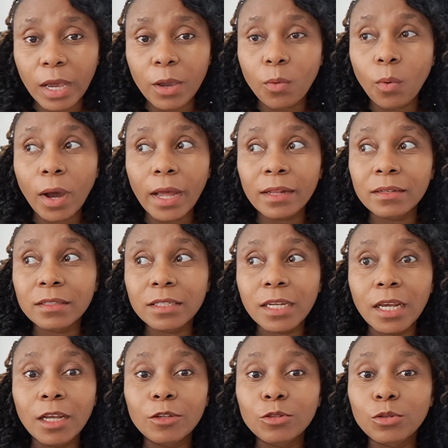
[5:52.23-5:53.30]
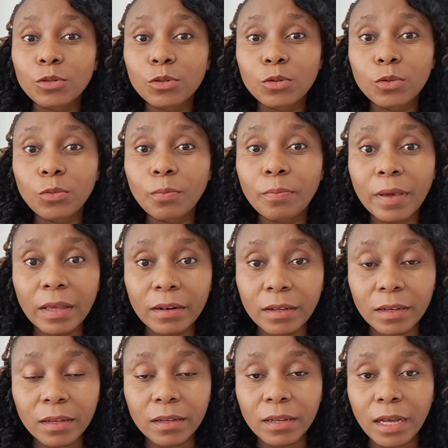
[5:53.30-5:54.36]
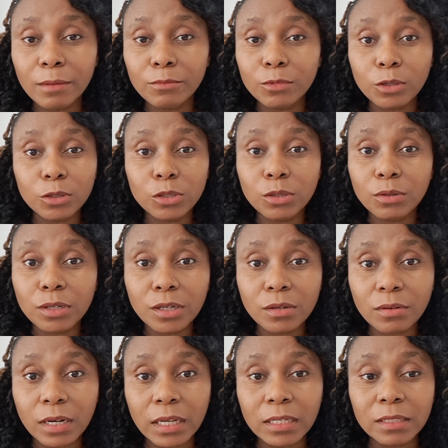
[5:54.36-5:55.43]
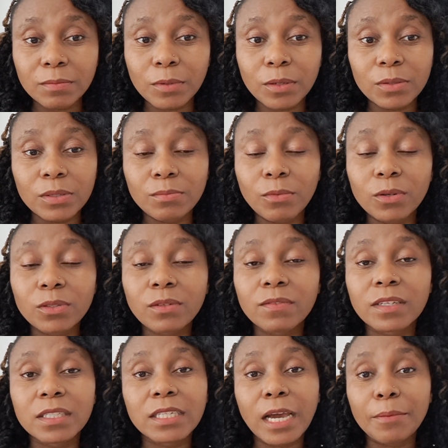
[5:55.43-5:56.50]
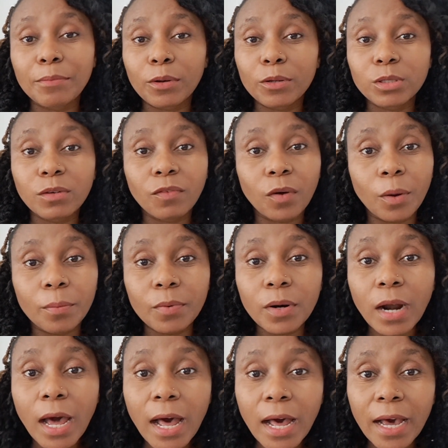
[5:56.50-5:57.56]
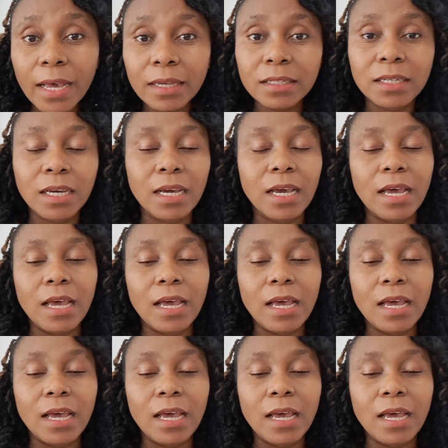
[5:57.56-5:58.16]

I want to do better. I'm not doing great. Because most of the time, because of our pride,